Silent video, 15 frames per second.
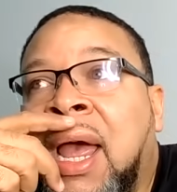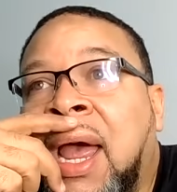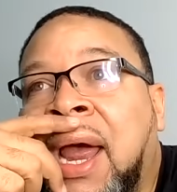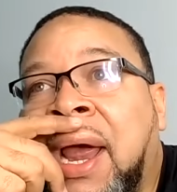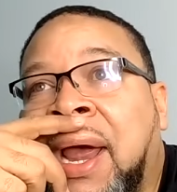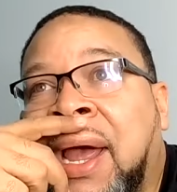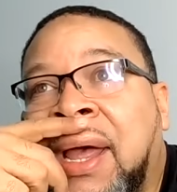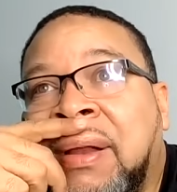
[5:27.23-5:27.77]

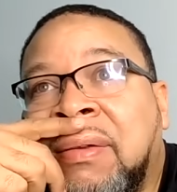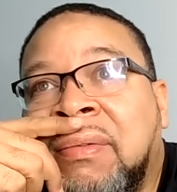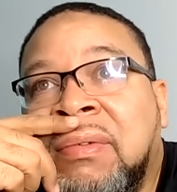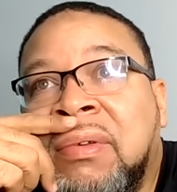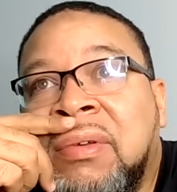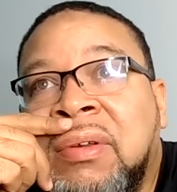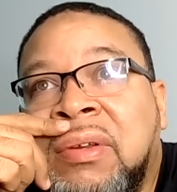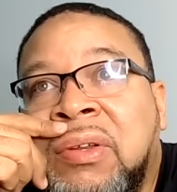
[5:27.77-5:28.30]
And
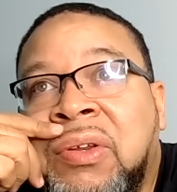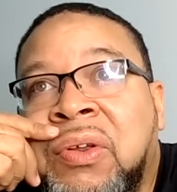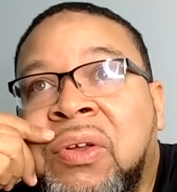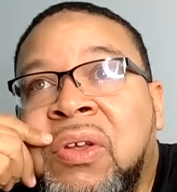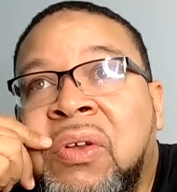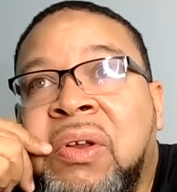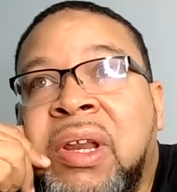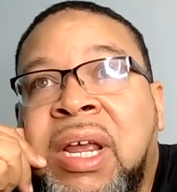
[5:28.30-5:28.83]

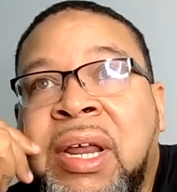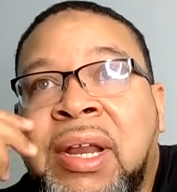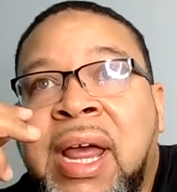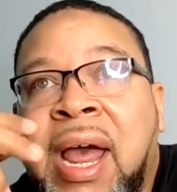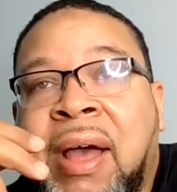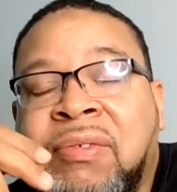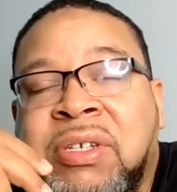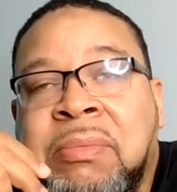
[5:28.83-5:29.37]
you need to
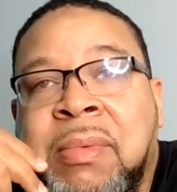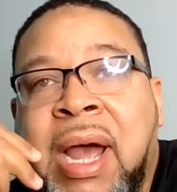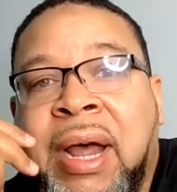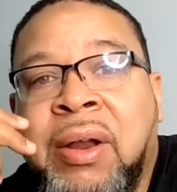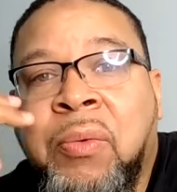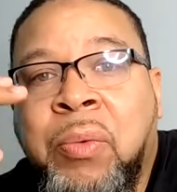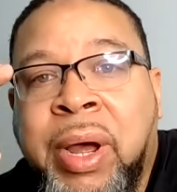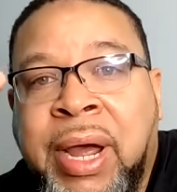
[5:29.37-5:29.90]
have some
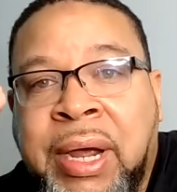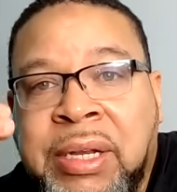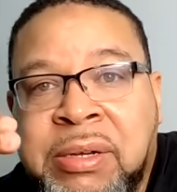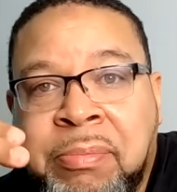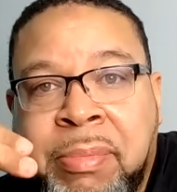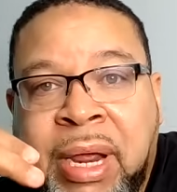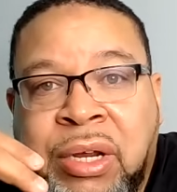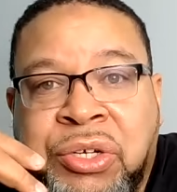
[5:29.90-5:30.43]
kind of way to
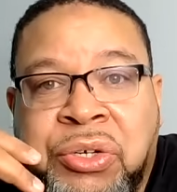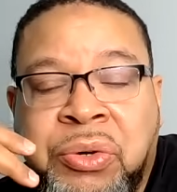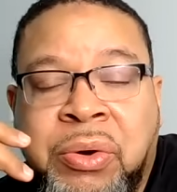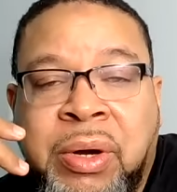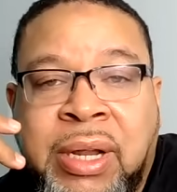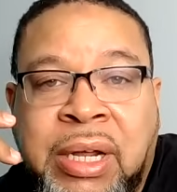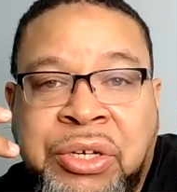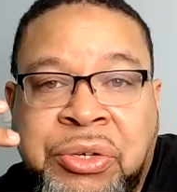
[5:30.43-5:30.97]
make
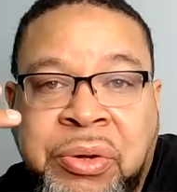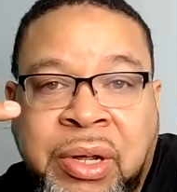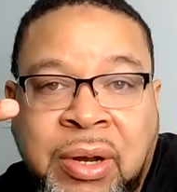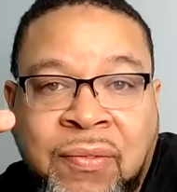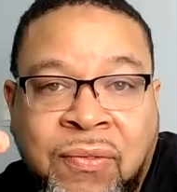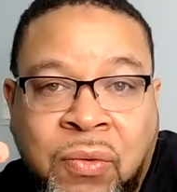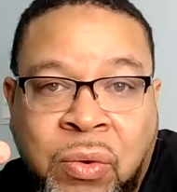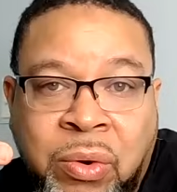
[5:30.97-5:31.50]
sure that you can
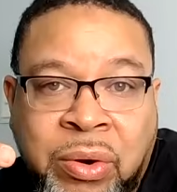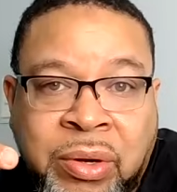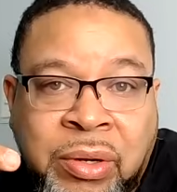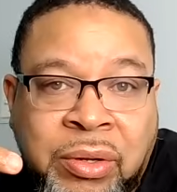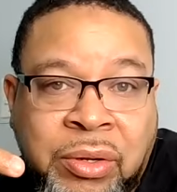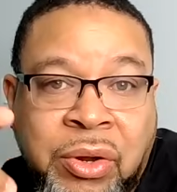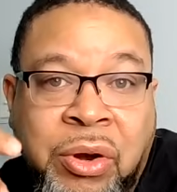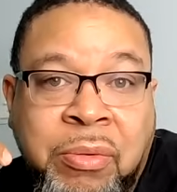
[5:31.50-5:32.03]
afford
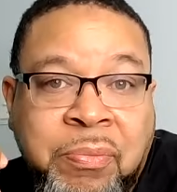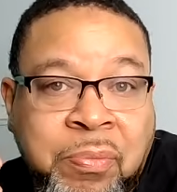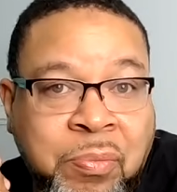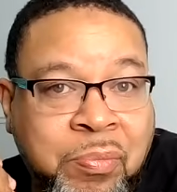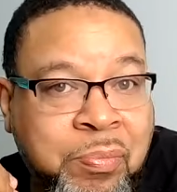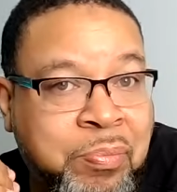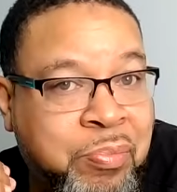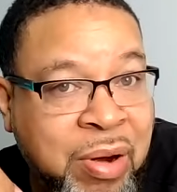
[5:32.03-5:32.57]
your
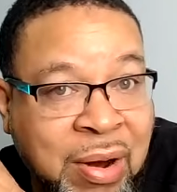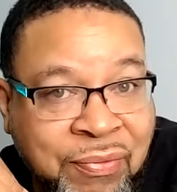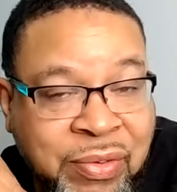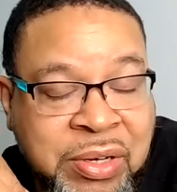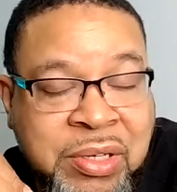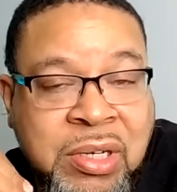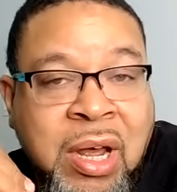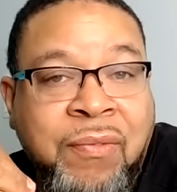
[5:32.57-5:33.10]

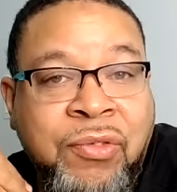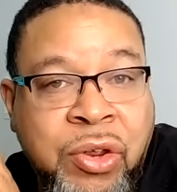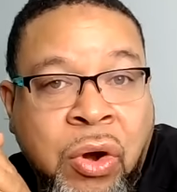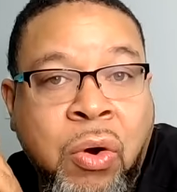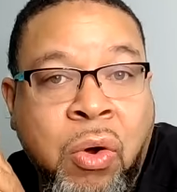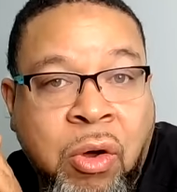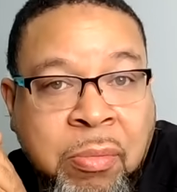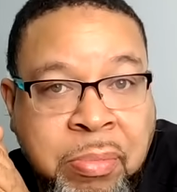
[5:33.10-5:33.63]
preference of
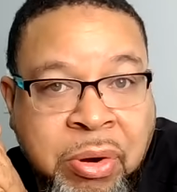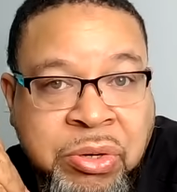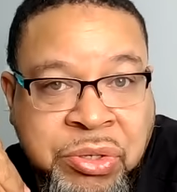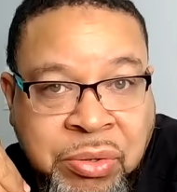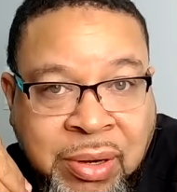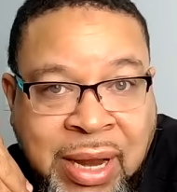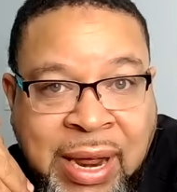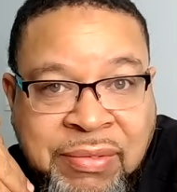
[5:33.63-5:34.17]
your own
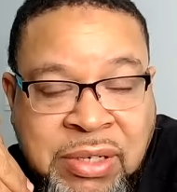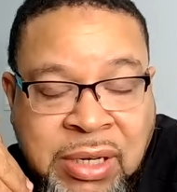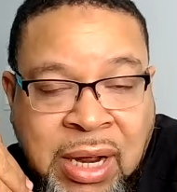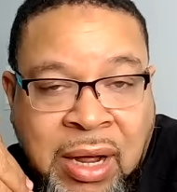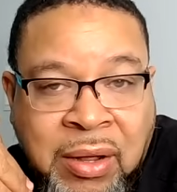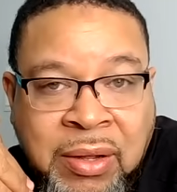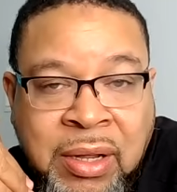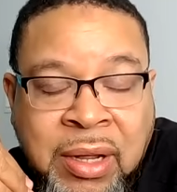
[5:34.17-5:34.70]
personal
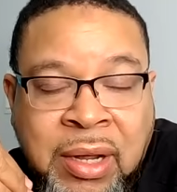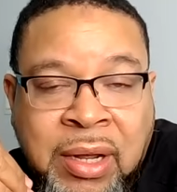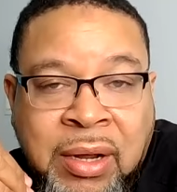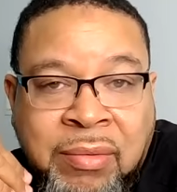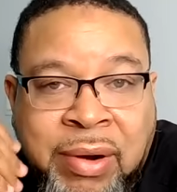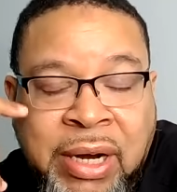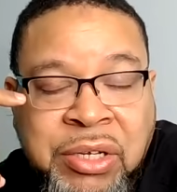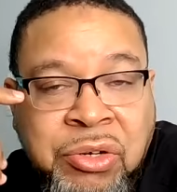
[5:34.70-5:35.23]
lifestyle,
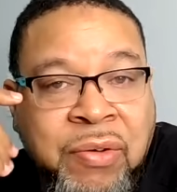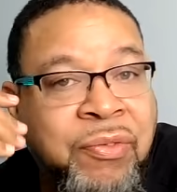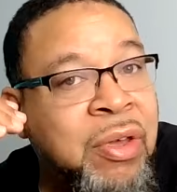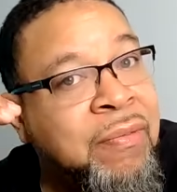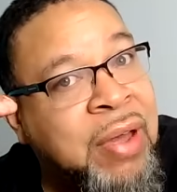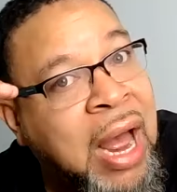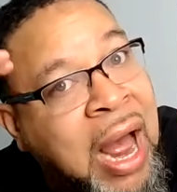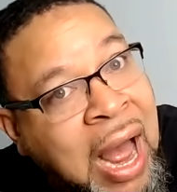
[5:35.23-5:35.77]
right? So if you
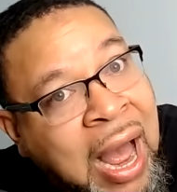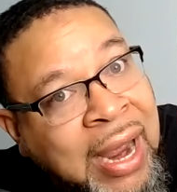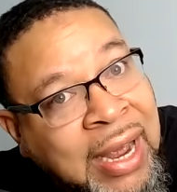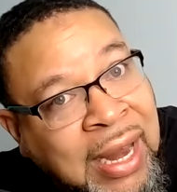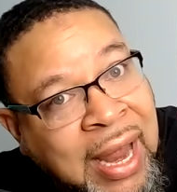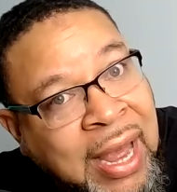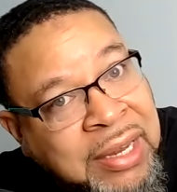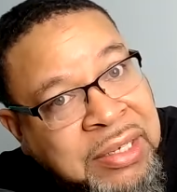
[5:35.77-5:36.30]
have a high
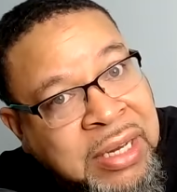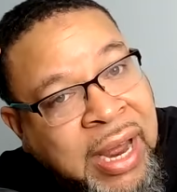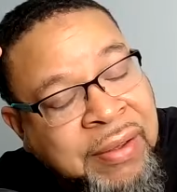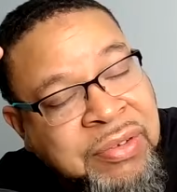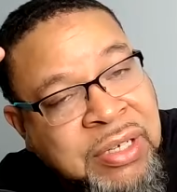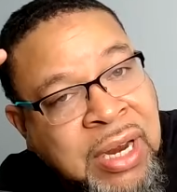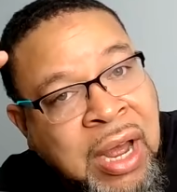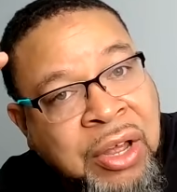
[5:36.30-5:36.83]
class
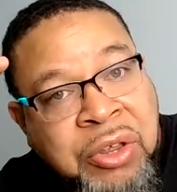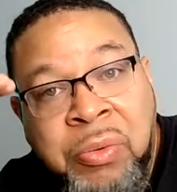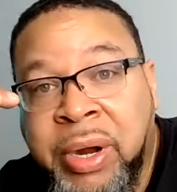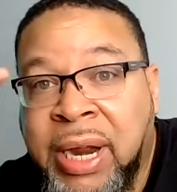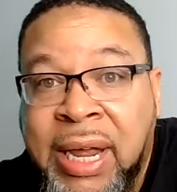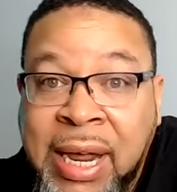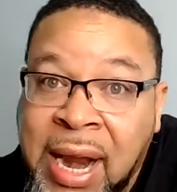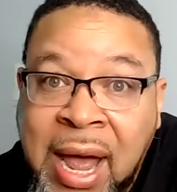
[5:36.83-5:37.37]
lifestyle, you
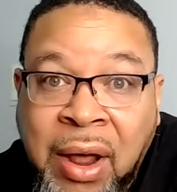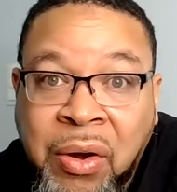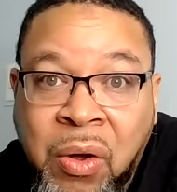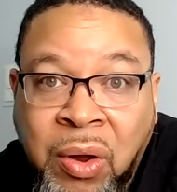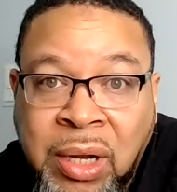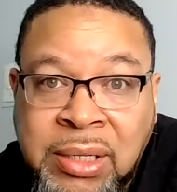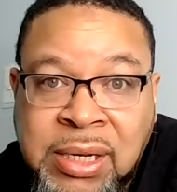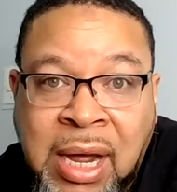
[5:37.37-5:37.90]
want to eat out
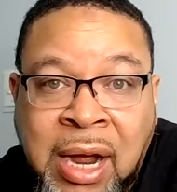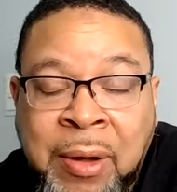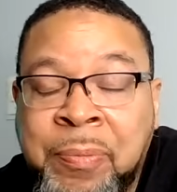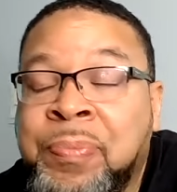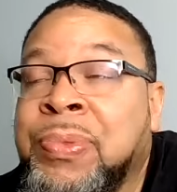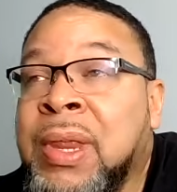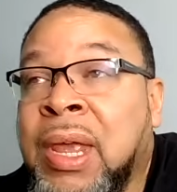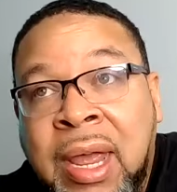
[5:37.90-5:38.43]
all the time,
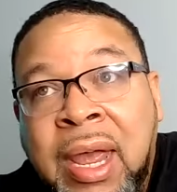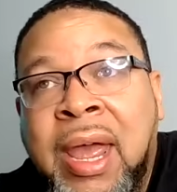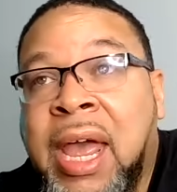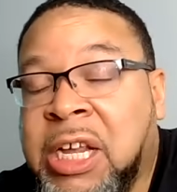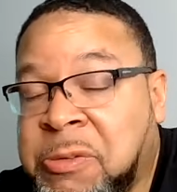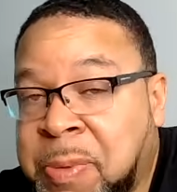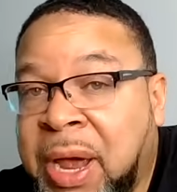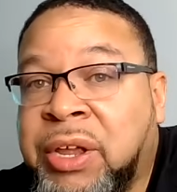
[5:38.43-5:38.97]

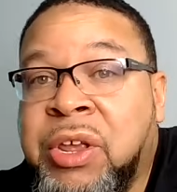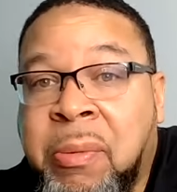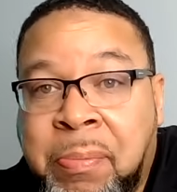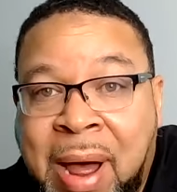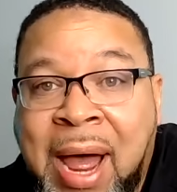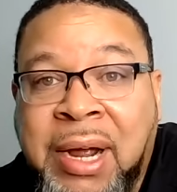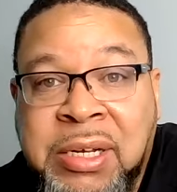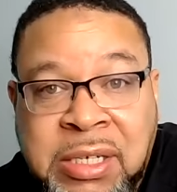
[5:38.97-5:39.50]
expect your
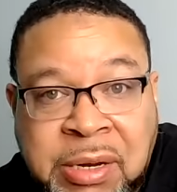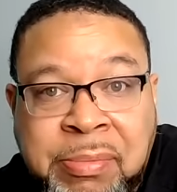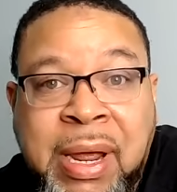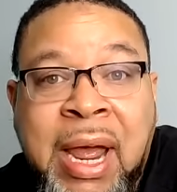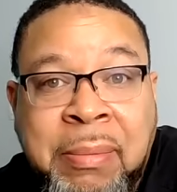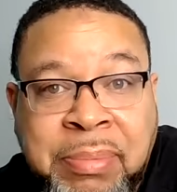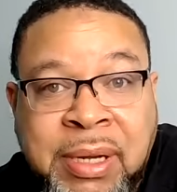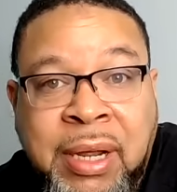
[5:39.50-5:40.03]
pockets to
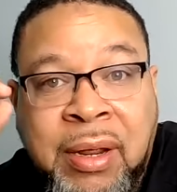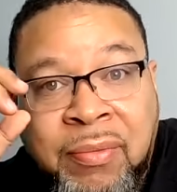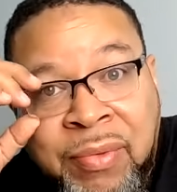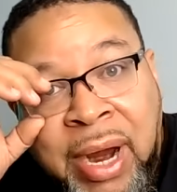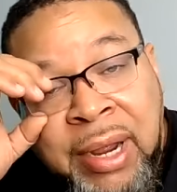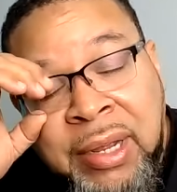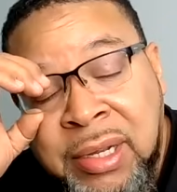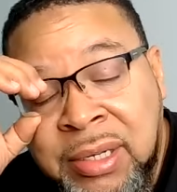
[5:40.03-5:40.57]
be empty,
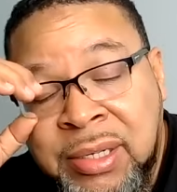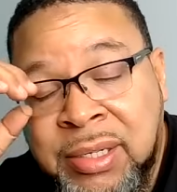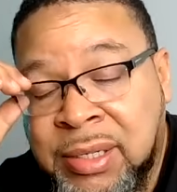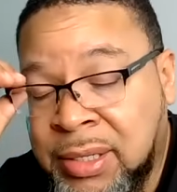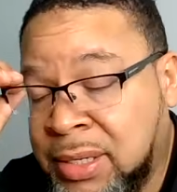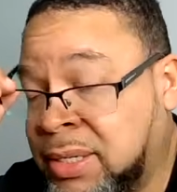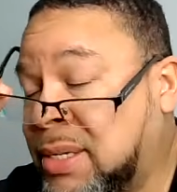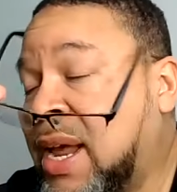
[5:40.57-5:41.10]
right?
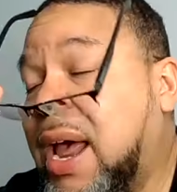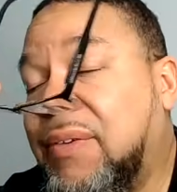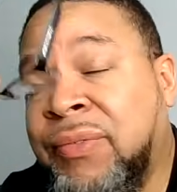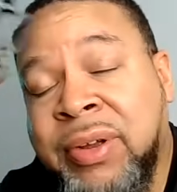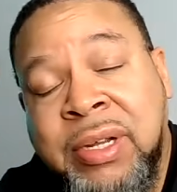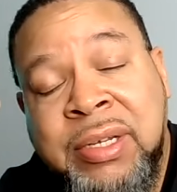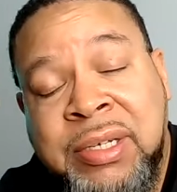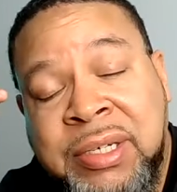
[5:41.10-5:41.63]
Because
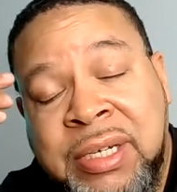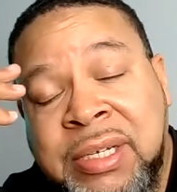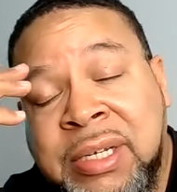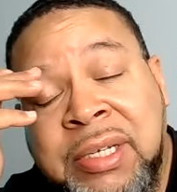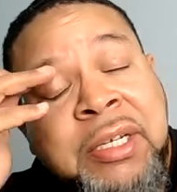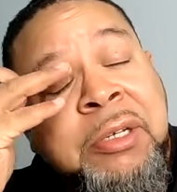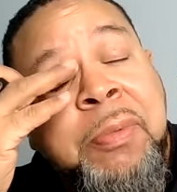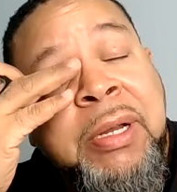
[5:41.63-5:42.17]
Africa is just
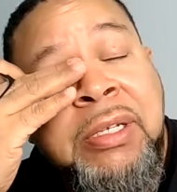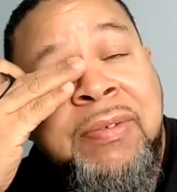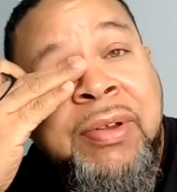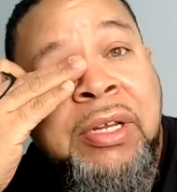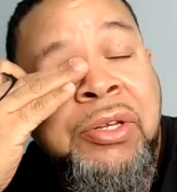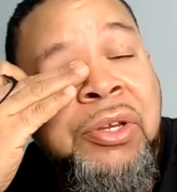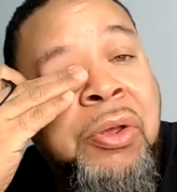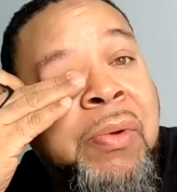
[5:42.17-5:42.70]
as expensive
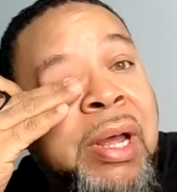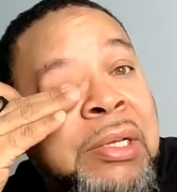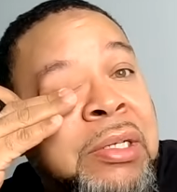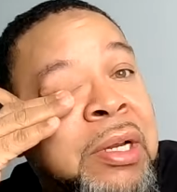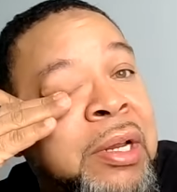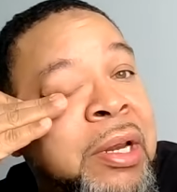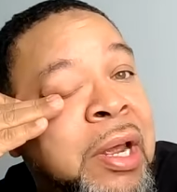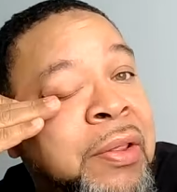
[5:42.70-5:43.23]
as the U.S.
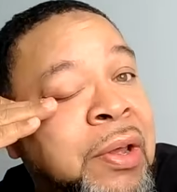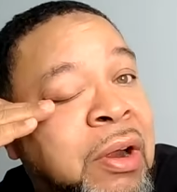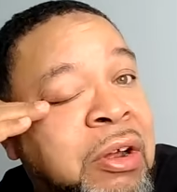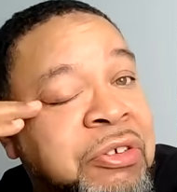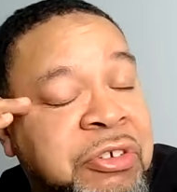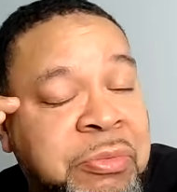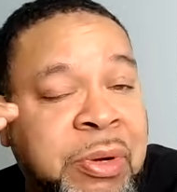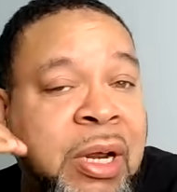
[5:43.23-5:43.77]
and any other
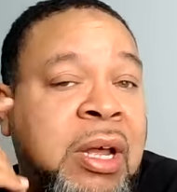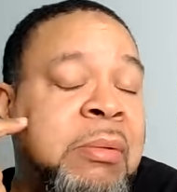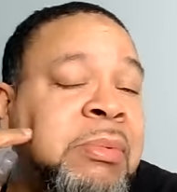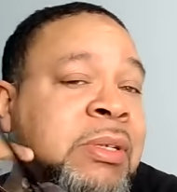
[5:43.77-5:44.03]
country when it